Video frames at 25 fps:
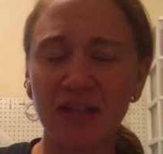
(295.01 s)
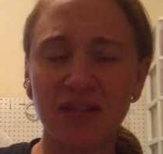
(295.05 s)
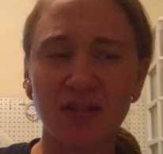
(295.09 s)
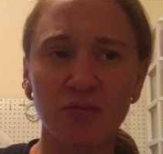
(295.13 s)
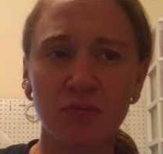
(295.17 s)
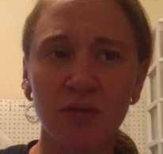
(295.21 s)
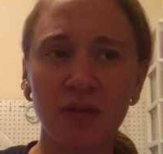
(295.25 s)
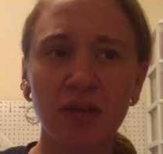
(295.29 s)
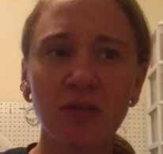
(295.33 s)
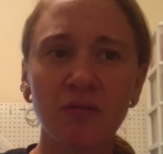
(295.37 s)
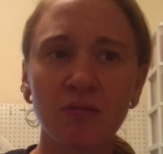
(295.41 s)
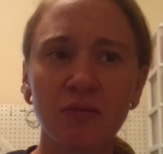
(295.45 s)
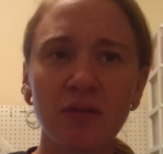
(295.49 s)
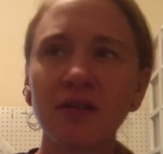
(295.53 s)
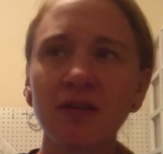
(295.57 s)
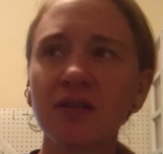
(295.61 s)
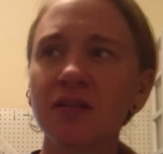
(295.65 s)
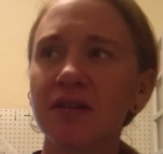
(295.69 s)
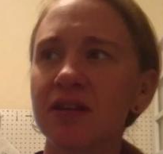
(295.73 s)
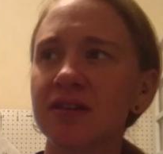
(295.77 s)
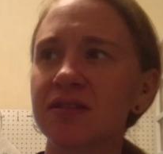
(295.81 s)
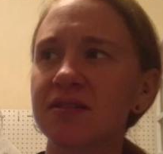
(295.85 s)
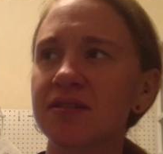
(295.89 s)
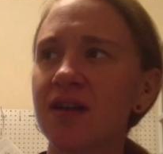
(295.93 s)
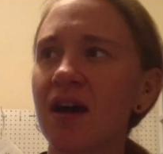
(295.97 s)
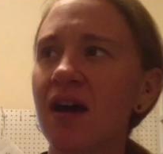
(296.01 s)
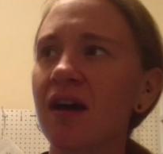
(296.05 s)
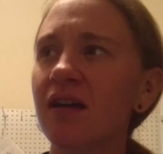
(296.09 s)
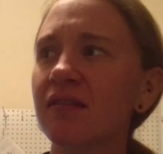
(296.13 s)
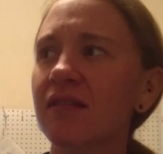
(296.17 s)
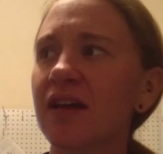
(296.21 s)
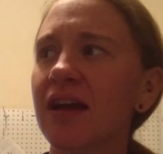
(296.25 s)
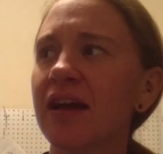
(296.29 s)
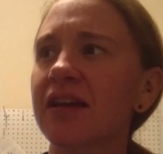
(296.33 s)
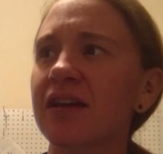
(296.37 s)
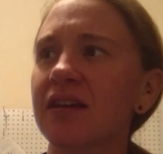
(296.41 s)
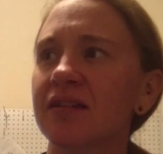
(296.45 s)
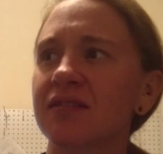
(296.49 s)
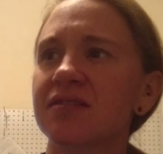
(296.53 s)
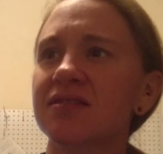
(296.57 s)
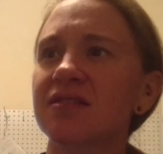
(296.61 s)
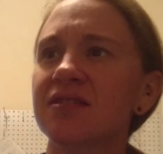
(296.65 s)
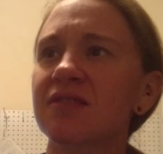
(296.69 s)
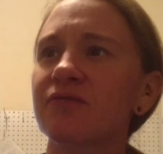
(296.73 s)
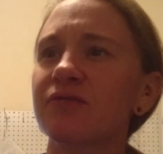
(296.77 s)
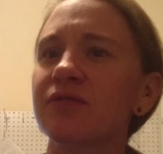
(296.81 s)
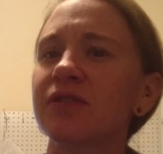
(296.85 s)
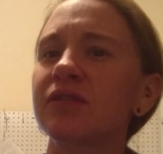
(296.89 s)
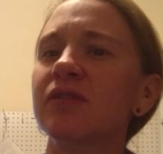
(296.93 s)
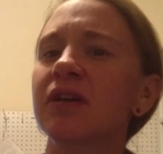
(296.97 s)
It's really weird. It's not like, it
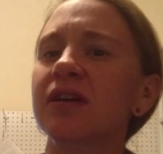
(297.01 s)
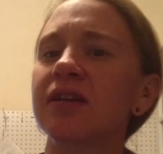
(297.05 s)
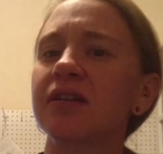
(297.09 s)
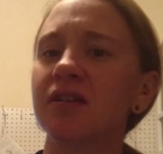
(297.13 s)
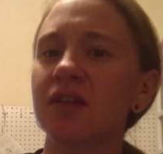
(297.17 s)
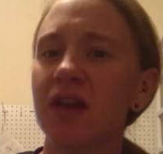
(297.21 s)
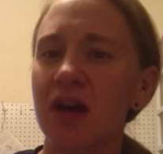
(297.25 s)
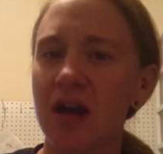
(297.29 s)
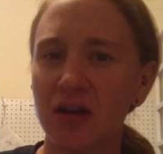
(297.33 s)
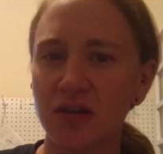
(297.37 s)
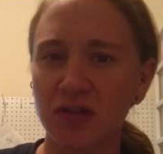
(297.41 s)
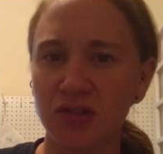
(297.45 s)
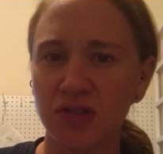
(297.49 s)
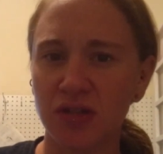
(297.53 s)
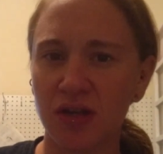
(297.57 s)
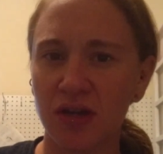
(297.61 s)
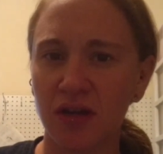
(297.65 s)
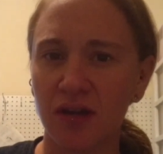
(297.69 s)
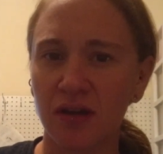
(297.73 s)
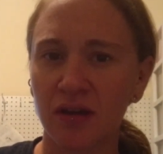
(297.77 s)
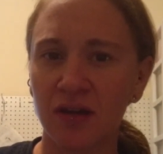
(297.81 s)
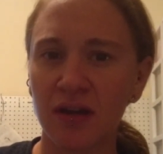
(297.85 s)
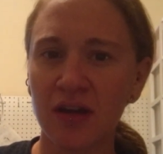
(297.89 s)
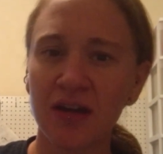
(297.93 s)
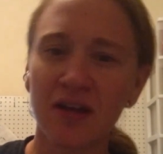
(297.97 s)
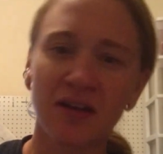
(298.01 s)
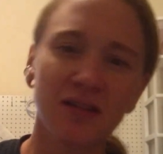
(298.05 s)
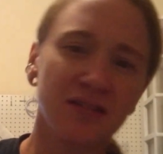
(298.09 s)
doesn't feel like nausea